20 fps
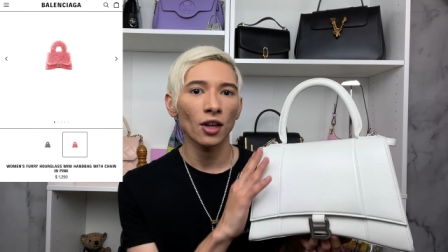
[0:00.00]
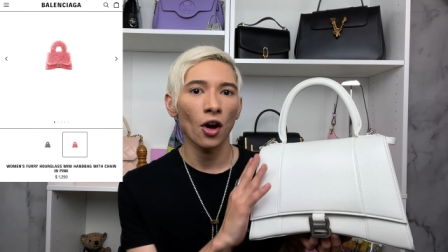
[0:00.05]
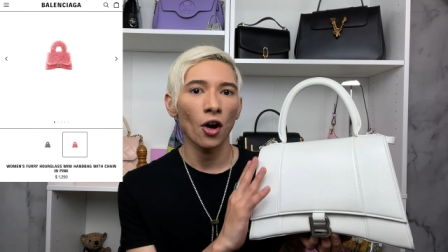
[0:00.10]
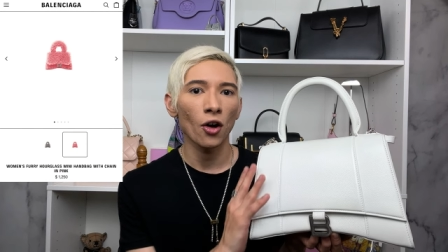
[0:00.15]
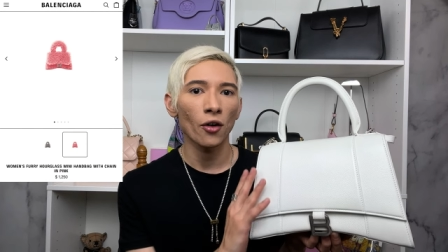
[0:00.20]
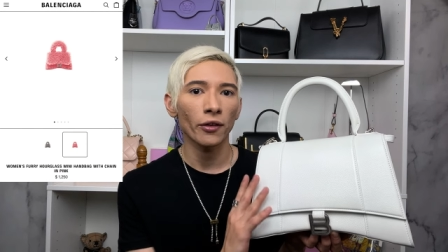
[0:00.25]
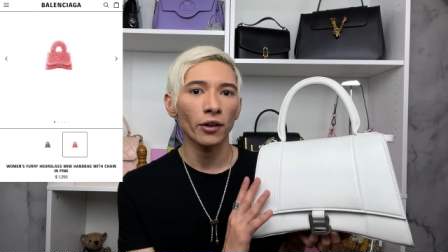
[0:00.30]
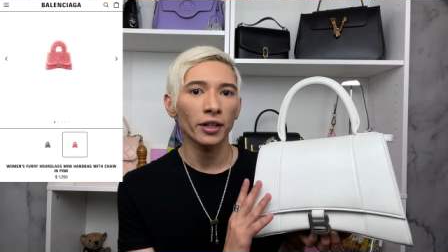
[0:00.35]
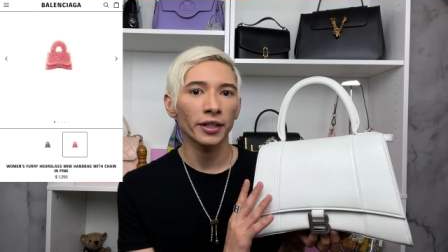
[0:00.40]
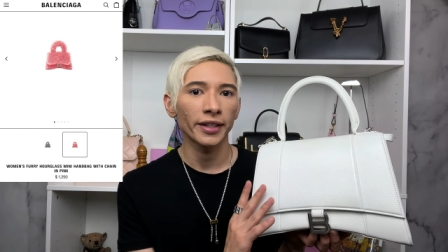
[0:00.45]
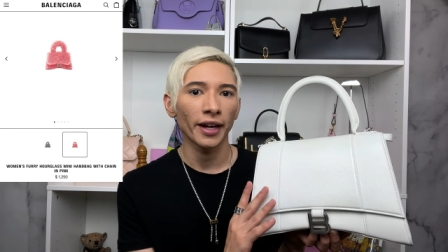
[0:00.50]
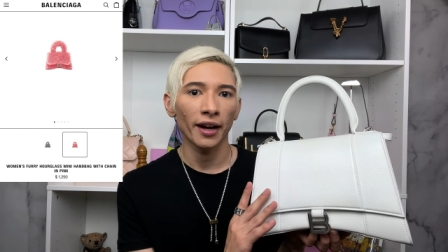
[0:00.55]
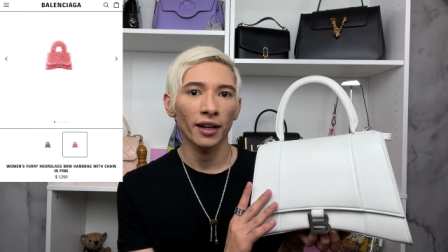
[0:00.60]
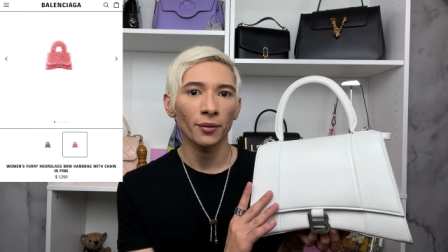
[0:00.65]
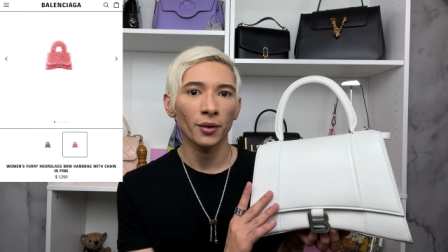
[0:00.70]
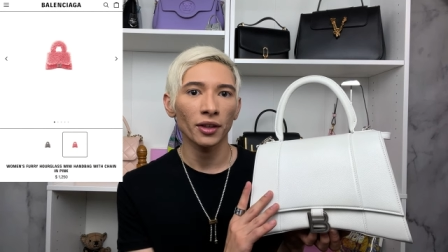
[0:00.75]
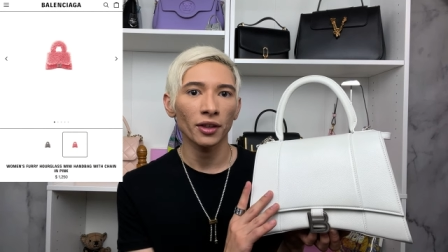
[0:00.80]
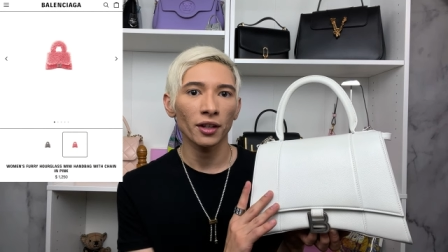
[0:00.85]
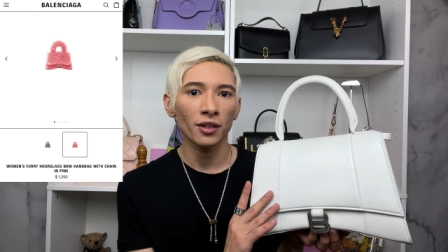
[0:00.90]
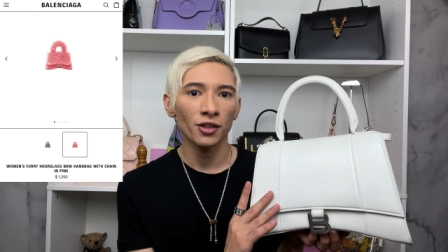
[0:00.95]
overdone
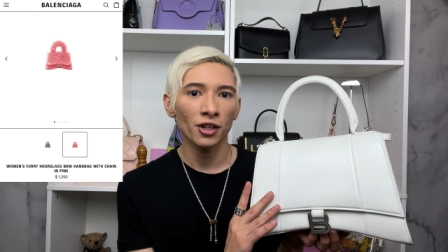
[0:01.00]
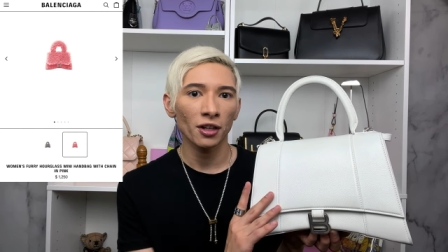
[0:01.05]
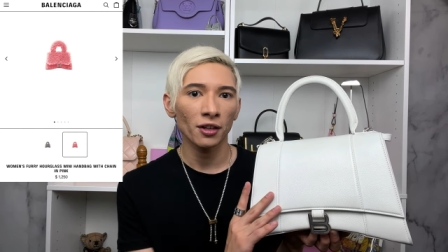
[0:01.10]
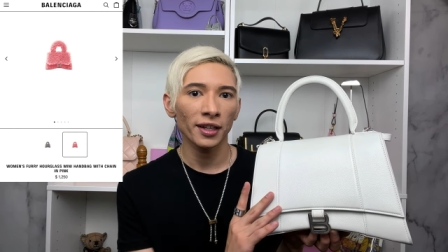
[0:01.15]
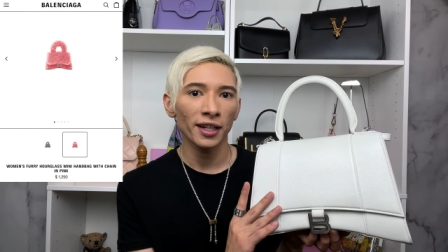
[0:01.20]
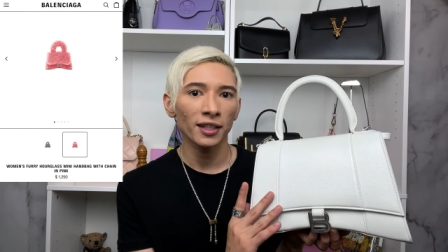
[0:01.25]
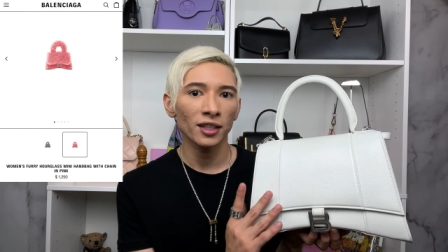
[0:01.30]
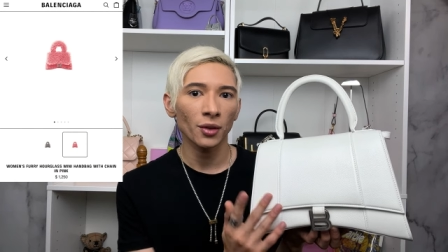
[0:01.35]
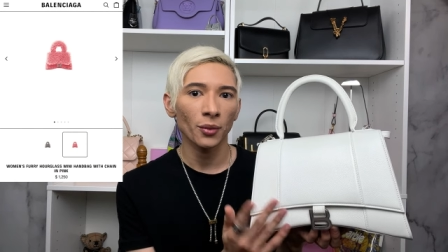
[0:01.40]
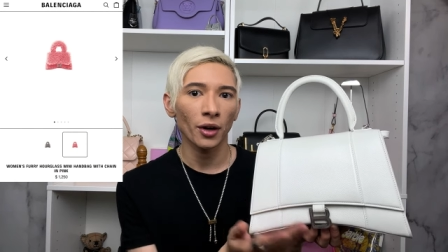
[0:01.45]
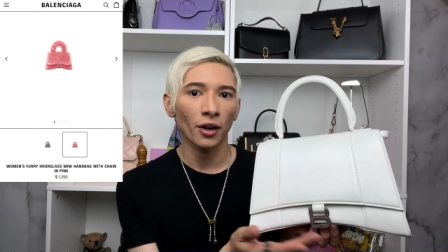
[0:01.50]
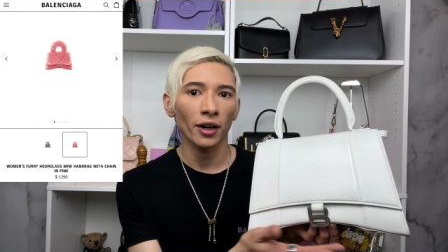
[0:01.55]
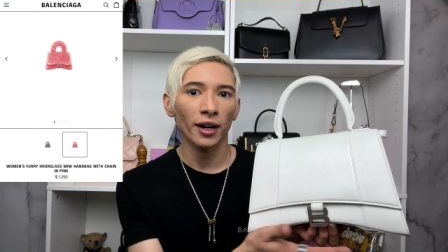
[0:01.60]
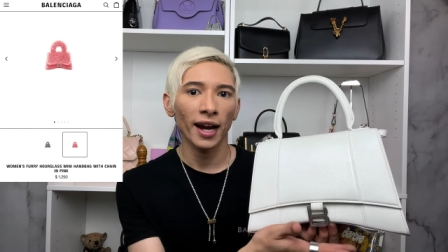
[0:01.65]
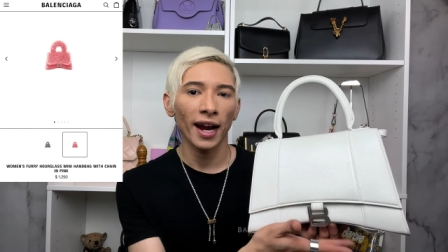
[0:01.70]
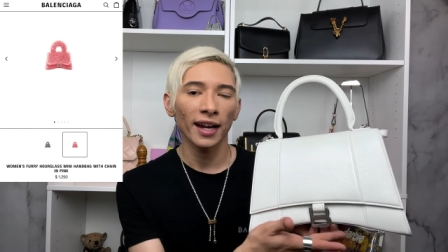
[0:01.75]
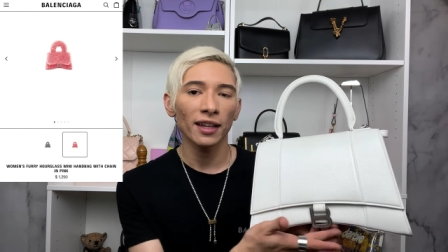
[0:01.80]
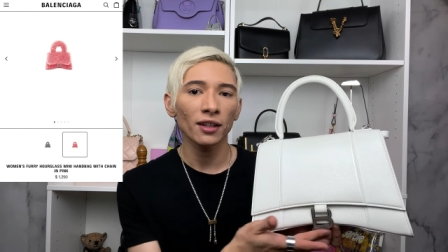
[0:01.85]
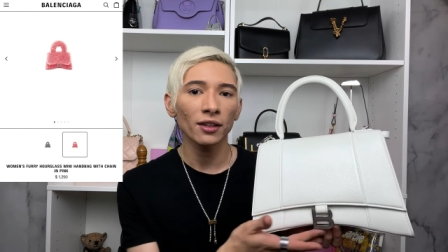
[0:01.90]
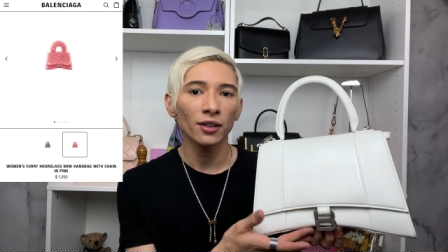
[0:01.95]
with the shearling to where it
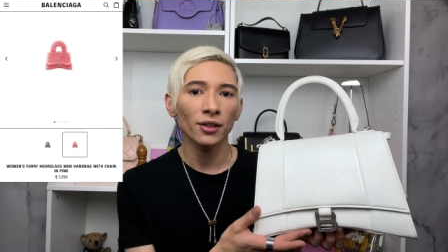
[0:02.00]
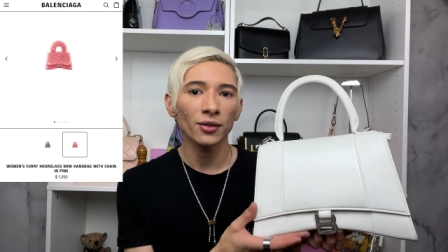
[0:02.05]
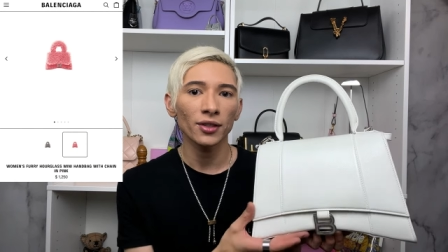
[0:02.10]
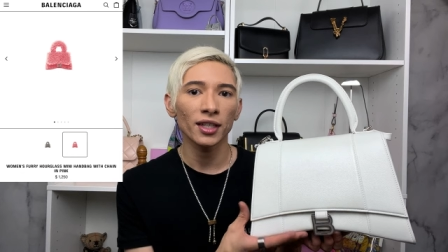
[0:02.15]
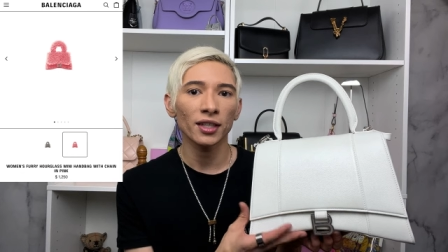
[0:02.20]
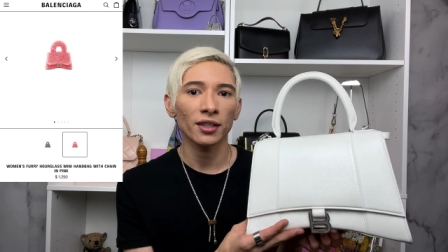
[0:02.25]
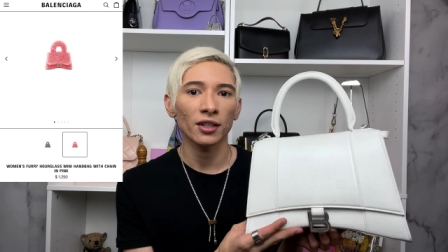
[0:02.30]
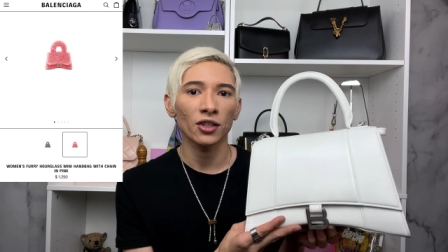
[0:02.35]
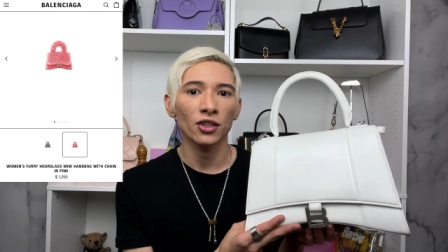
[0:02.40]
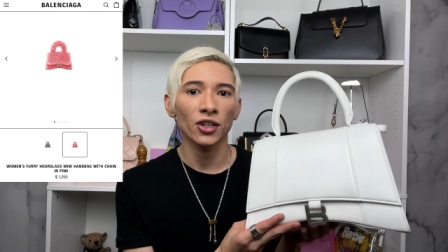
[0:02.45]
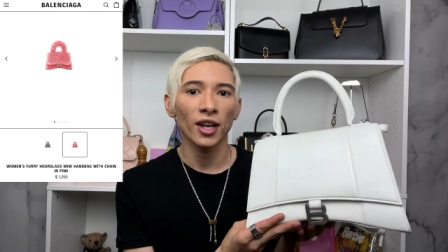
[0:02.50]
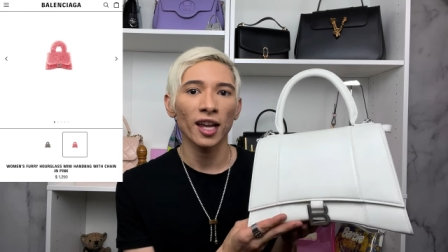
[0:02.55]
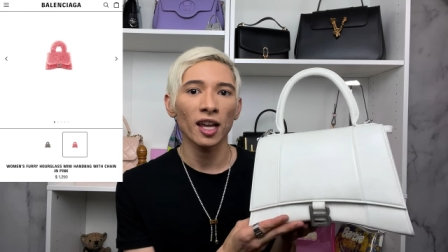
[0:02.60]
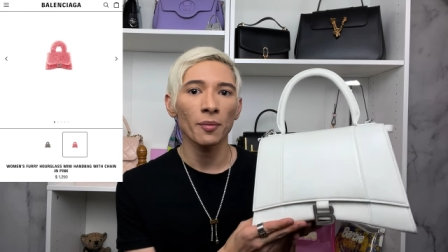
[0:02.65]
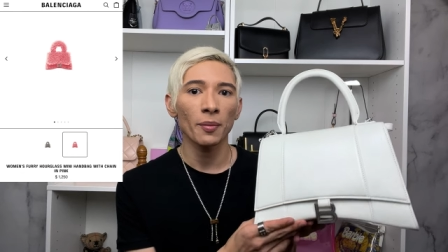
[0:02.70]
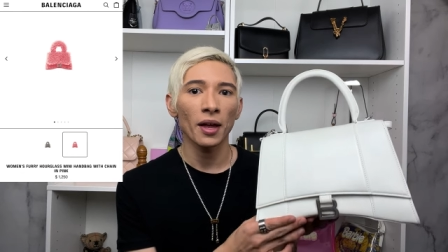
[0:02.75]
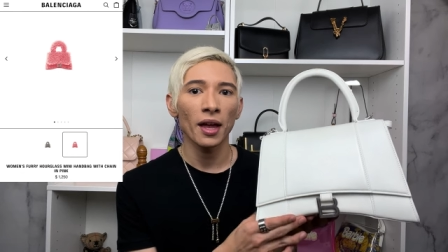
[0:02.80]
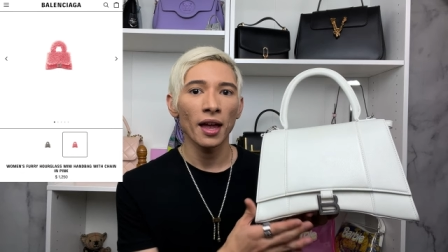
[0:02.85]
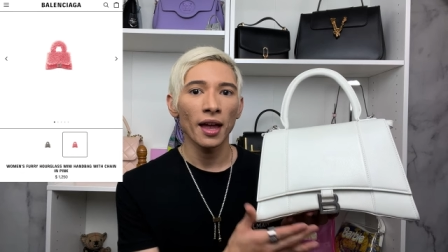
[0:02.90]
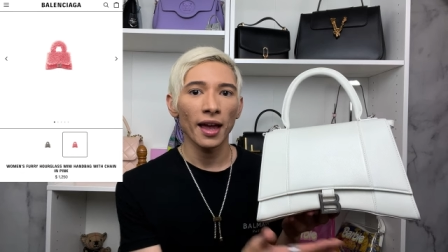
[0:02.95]
kind of loses the shape